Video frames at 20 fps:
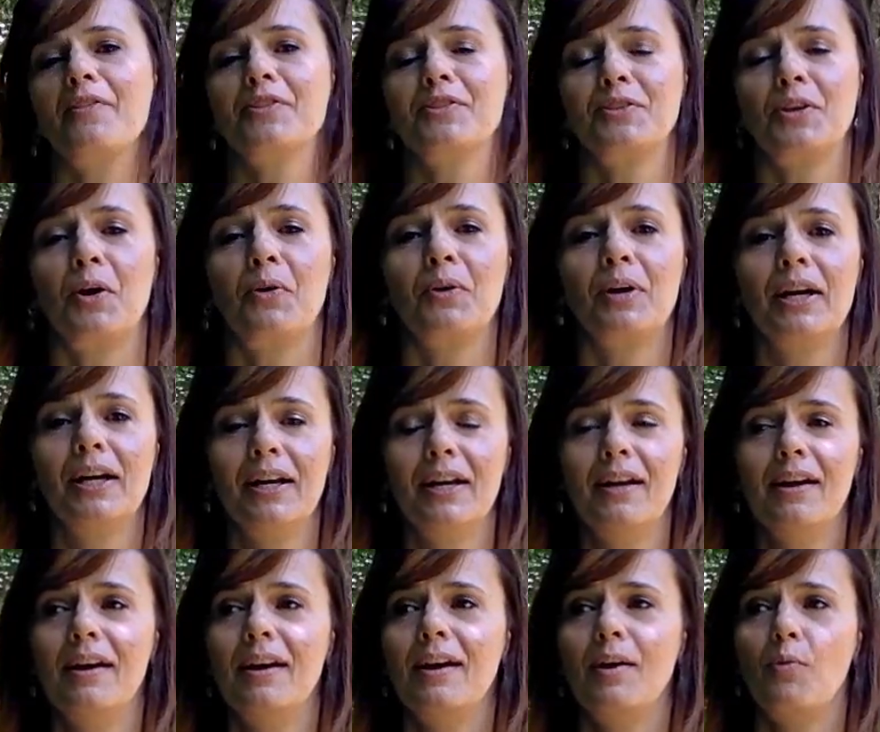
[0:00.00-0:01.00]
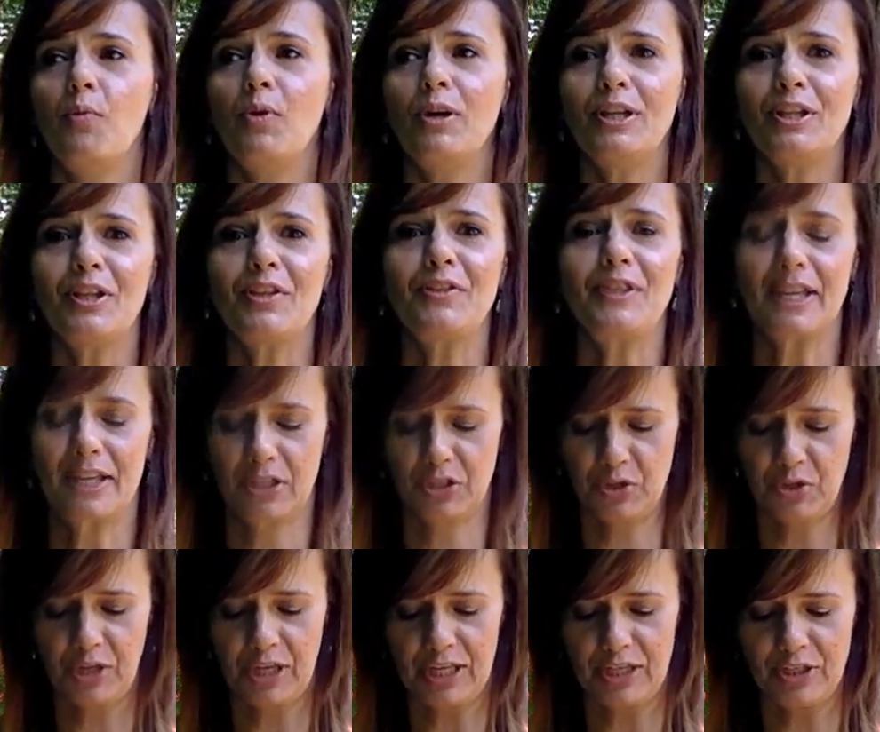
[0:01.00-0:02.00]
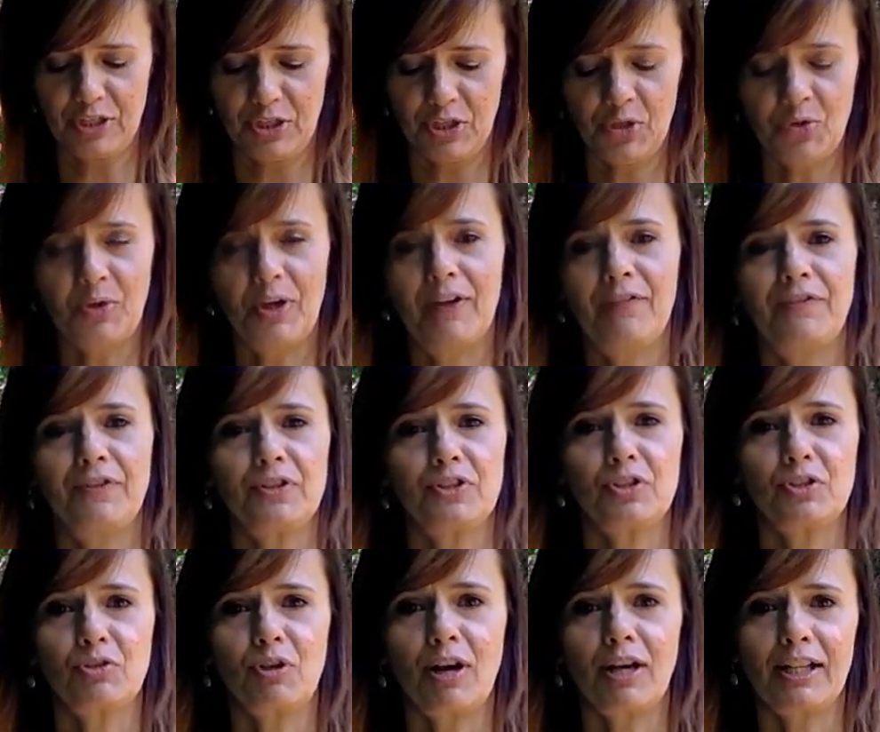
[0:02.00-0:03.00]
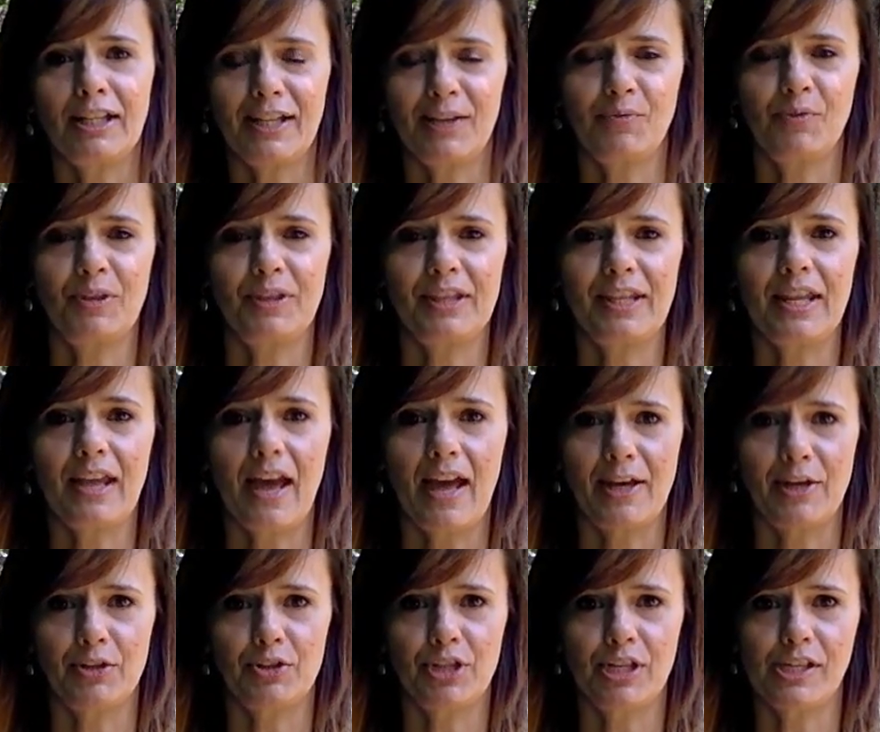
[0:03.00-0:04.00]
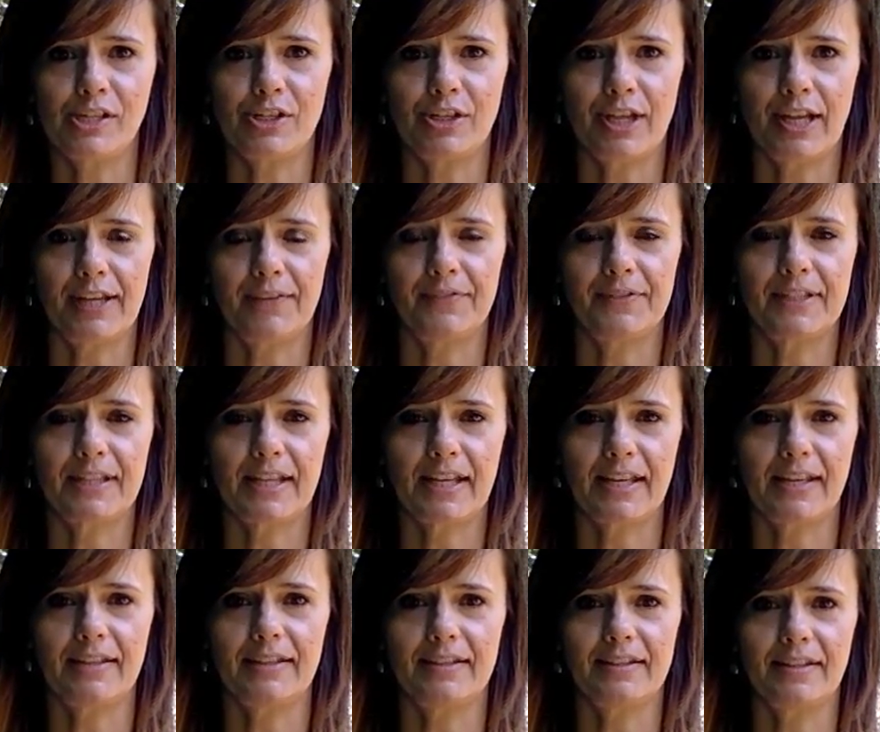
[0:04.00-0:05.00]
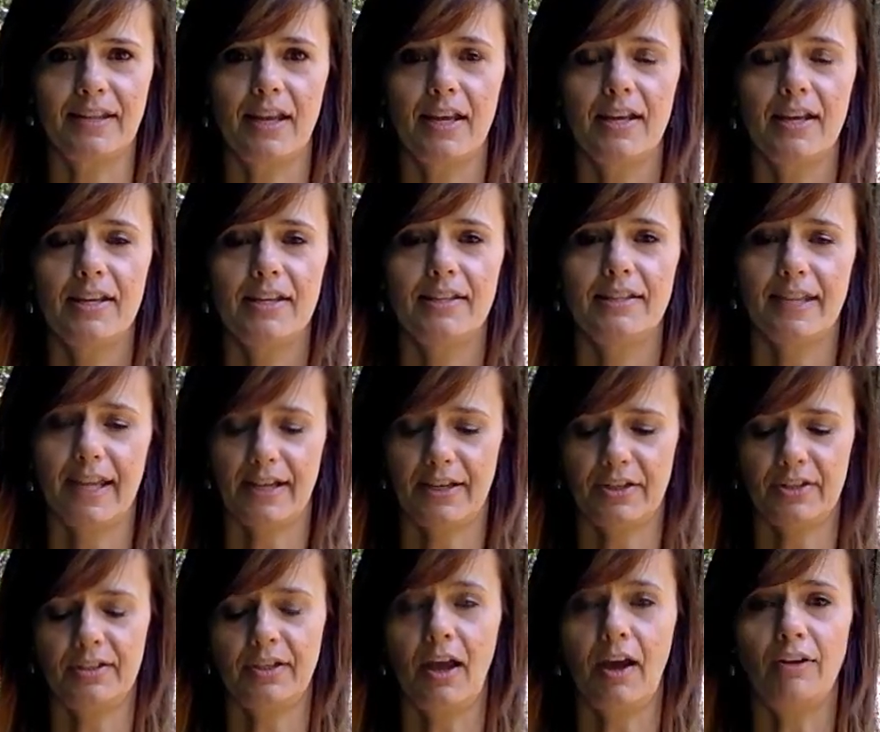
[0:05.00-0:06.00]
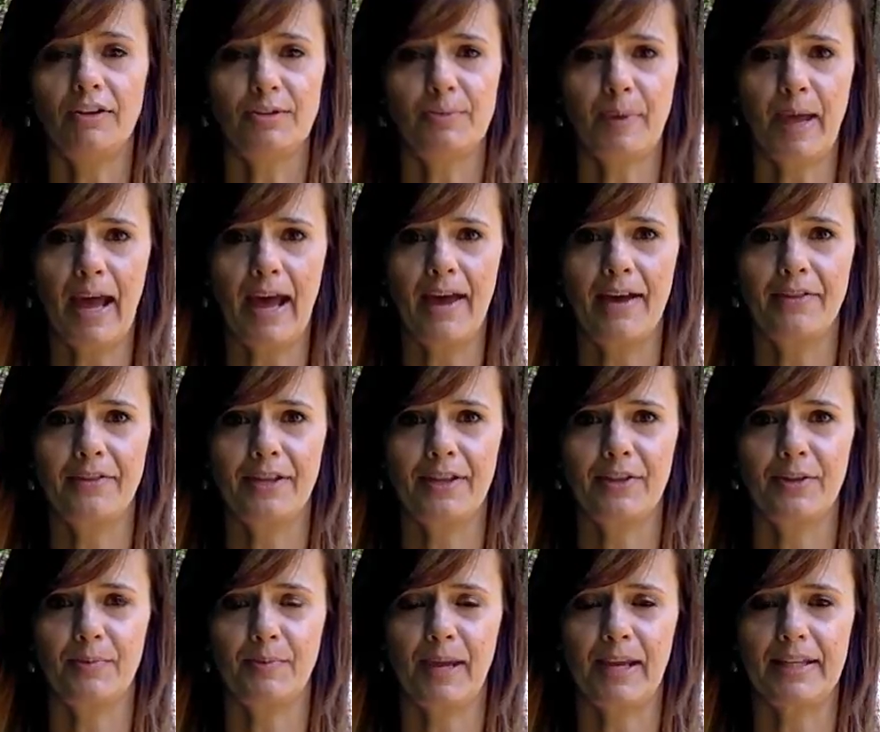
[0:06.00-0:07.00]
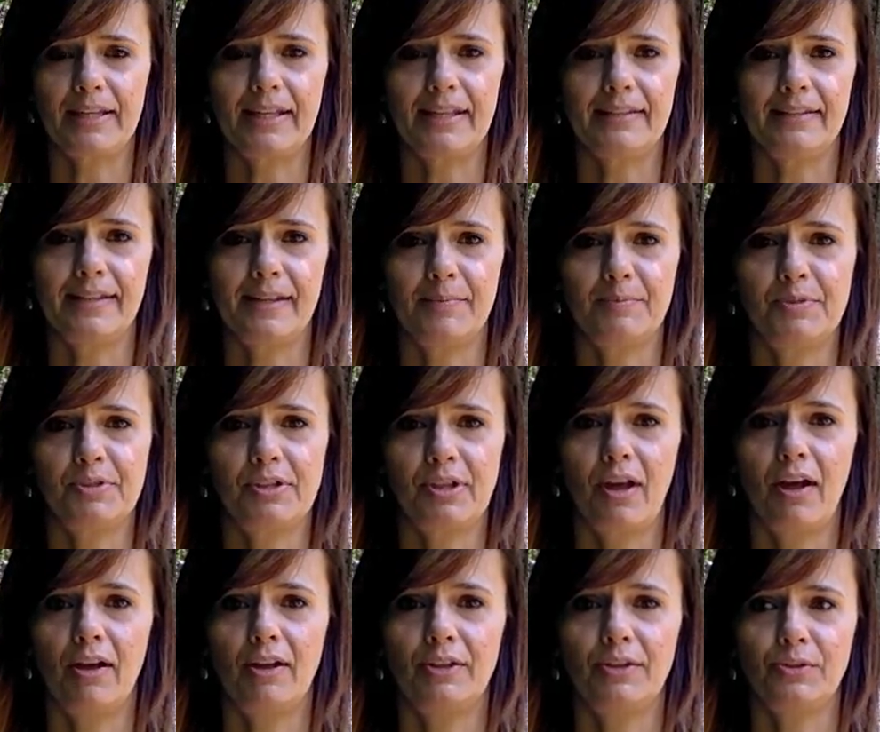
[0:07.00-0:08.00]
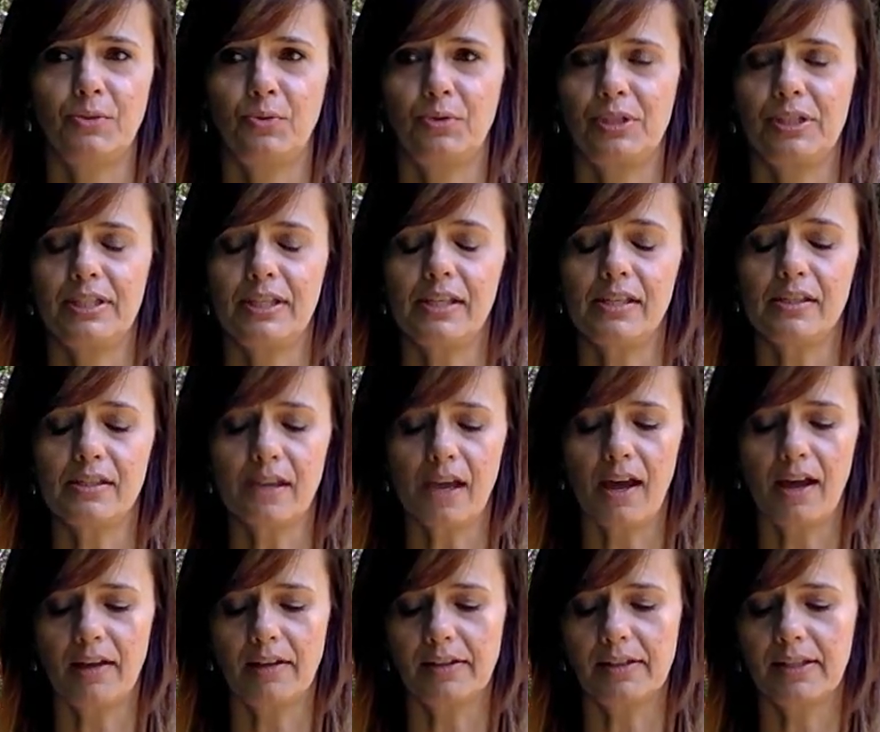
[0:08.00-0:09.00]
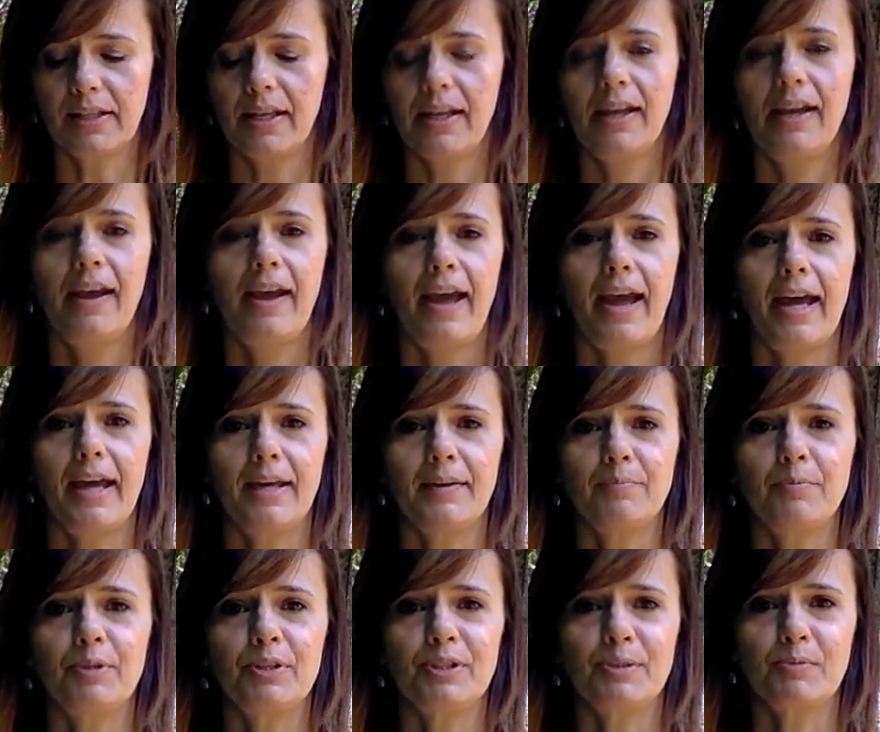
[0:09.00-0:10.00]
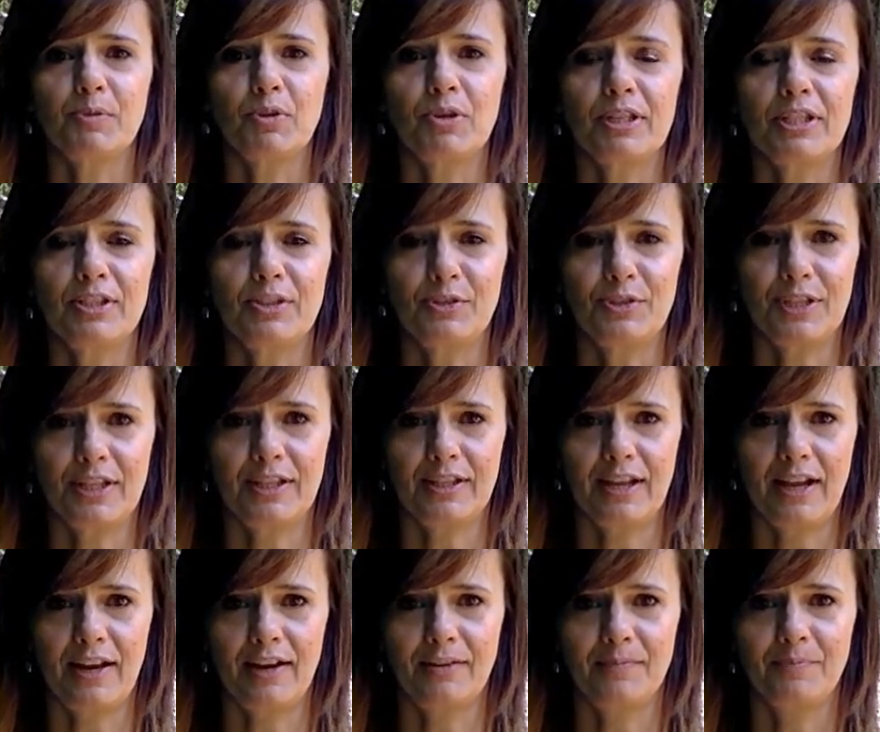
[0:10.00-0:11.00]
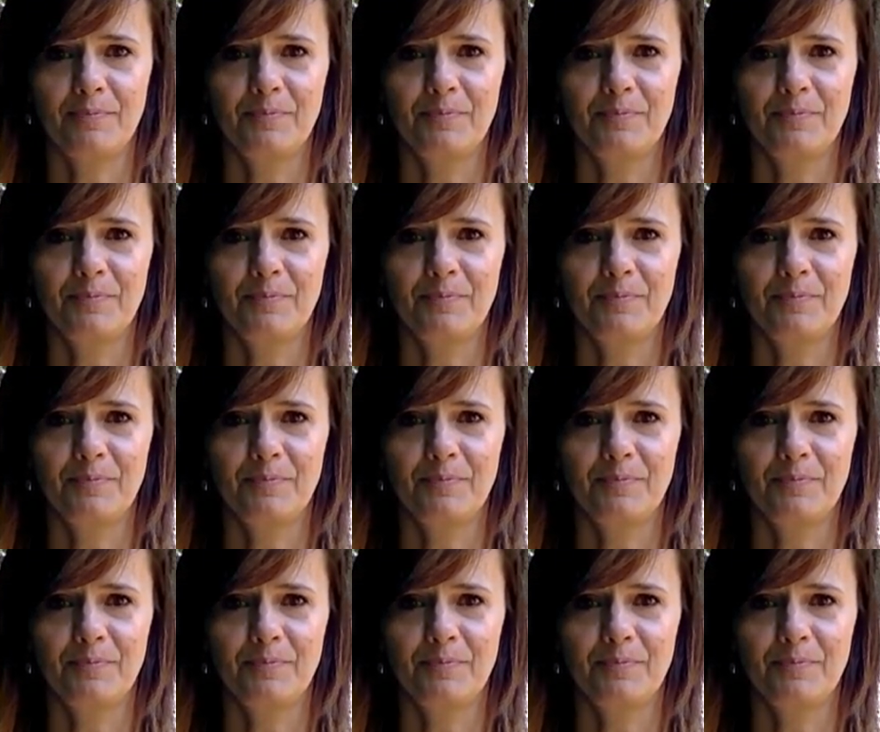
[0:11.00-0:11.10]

So one of the things you can do if you're struggling with the energy shifts is take a salt bath, either magnesium salt or sea salt, and put some crystals in there.